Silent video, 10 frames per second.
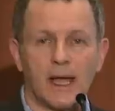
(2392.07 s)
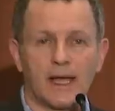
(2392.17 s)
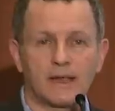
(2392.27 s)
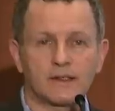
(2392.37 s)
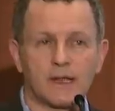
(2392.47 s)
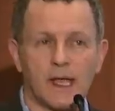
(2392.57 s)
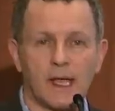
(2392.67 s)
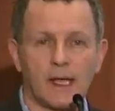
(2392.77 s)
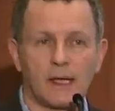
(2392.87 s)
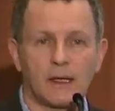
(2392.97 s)
as
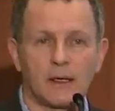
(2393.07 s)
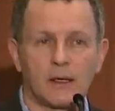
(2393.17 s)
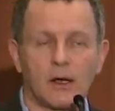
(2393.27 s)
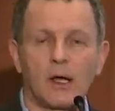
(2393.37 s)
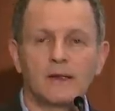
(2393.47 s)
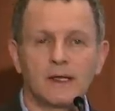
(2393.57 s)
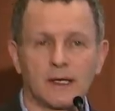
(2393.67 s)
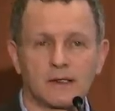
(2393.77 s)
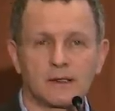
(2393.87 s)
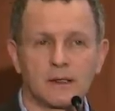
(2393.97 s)
a
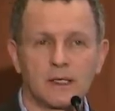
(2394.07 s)
context